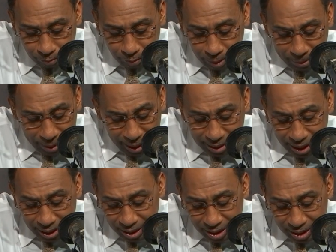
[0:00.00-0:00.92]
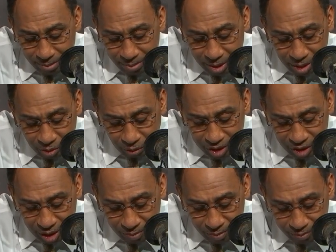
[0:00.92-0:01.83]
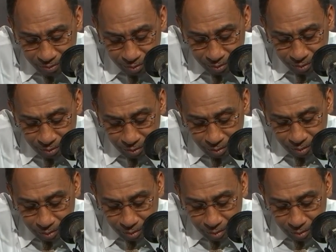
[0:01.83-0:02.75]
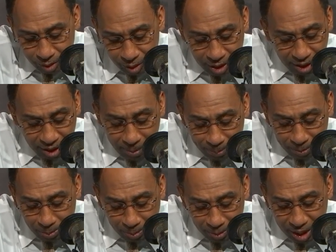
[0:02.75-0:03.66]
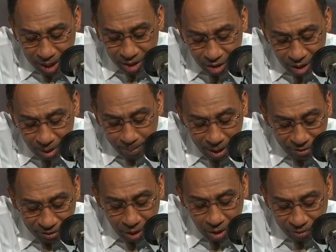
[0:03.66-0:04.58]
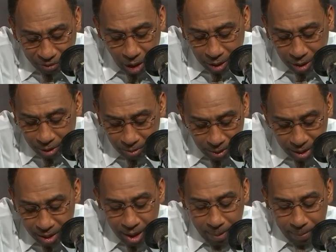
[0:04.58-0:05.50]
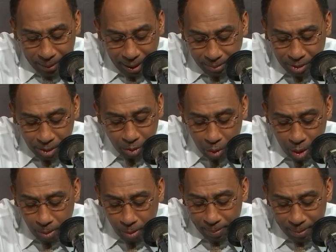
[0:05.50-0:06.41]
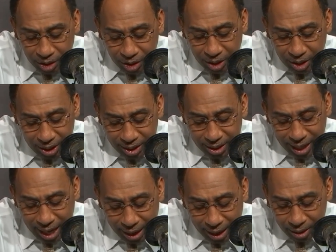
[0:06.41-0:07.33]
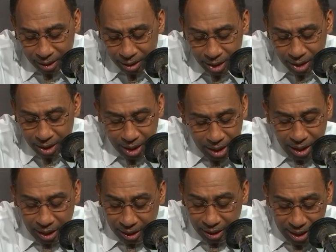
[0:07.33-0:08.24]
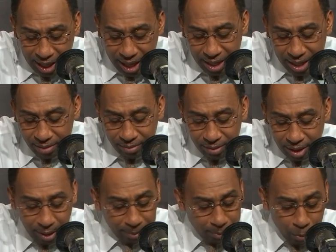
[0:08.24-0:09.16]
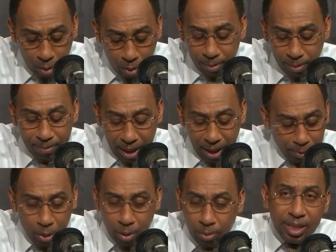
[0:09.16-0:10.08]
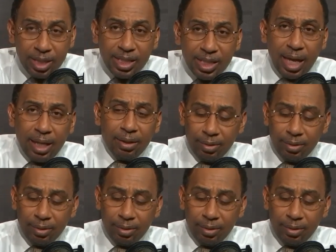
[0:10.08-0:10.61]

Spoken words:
But I see other teams in this region. Sleepers, potentially Buffalo, Florida, but I'm still going with Michigan and Gonzaga in the Elite Eight, and I'm going with Gonzaga.